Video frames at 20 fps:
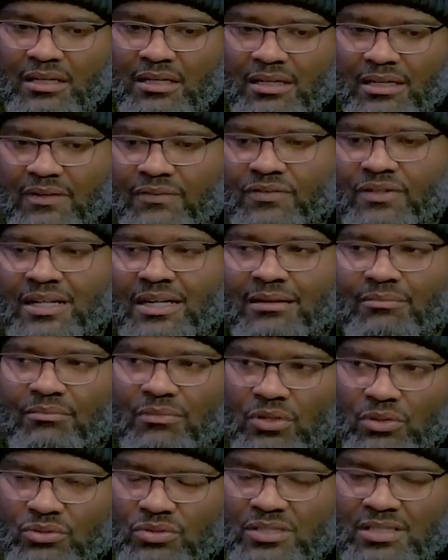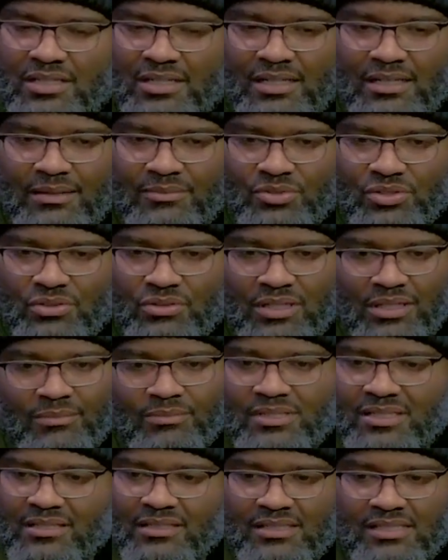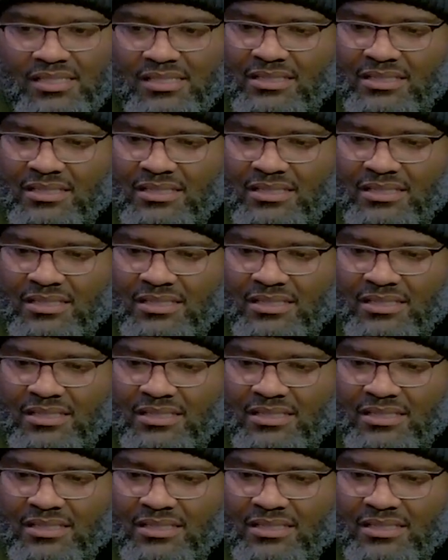if not most times, you come to this